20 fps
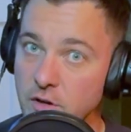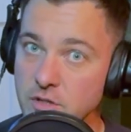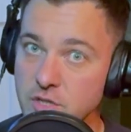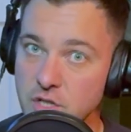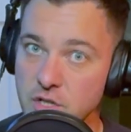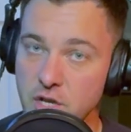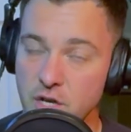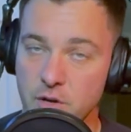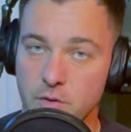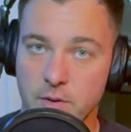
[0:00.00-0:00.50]

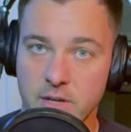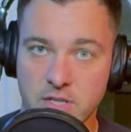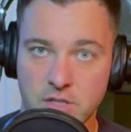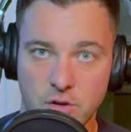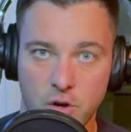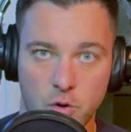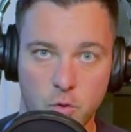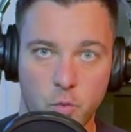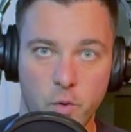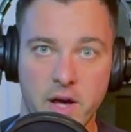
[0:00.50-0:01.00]
do is
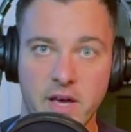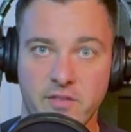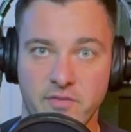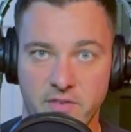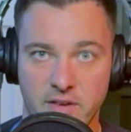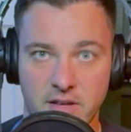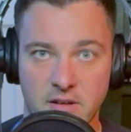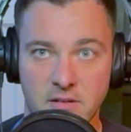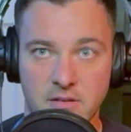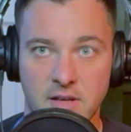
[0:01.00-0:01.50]
knock
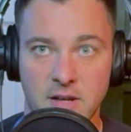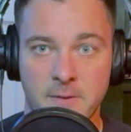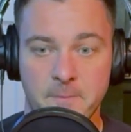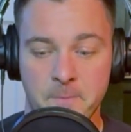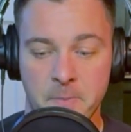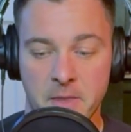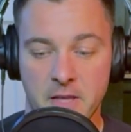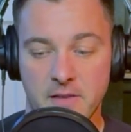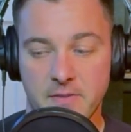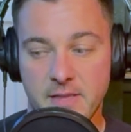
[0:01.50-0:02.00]
Wakefield,
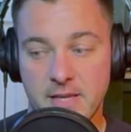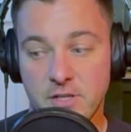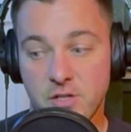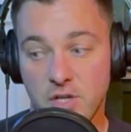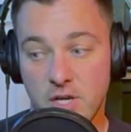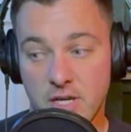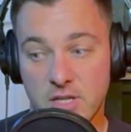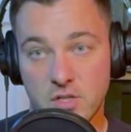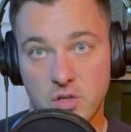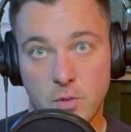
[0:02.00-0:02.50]
this
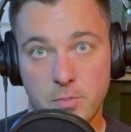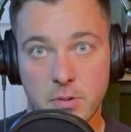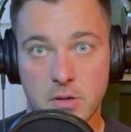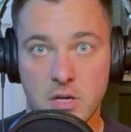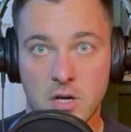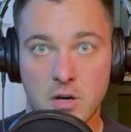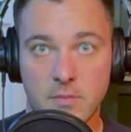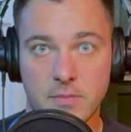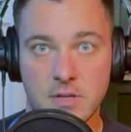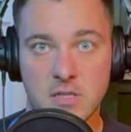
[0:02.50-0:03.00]
year's up and
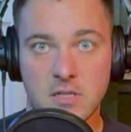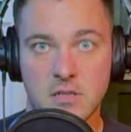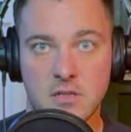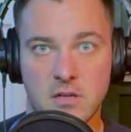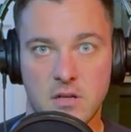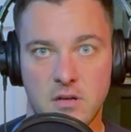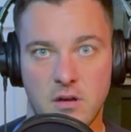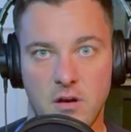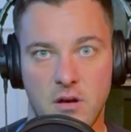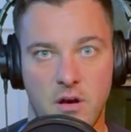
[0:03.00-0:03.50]
comers,
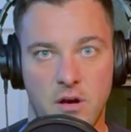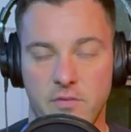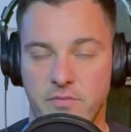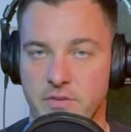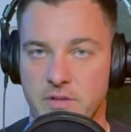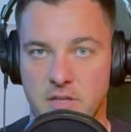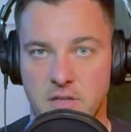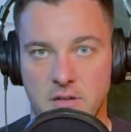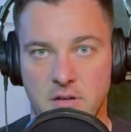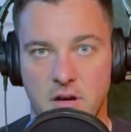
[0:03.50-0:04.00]
off
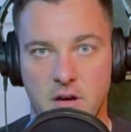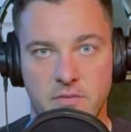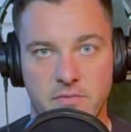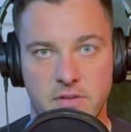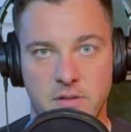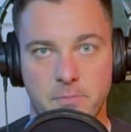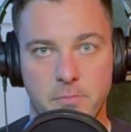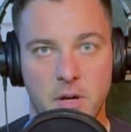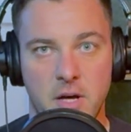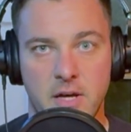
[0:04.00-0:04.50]

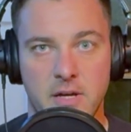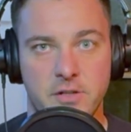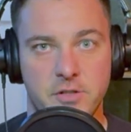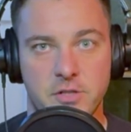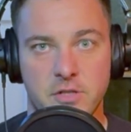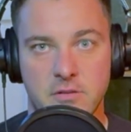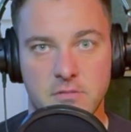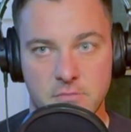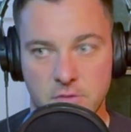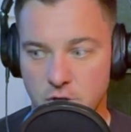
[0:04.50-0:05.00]
the
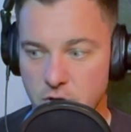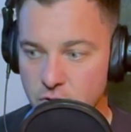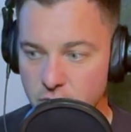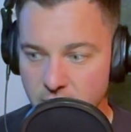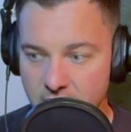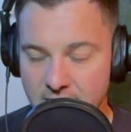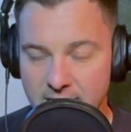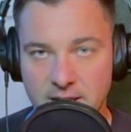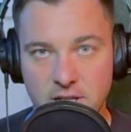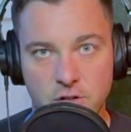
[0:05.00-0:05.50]
perch.
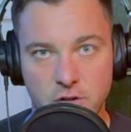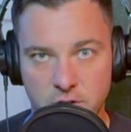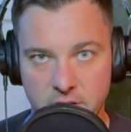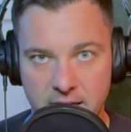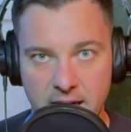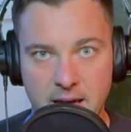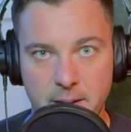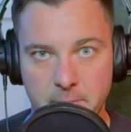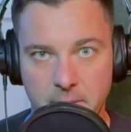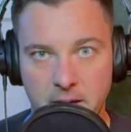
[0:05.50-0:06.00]
Great, good
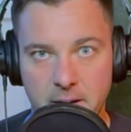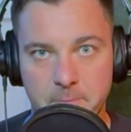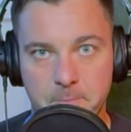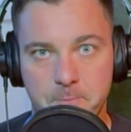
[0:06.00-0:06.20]
game that.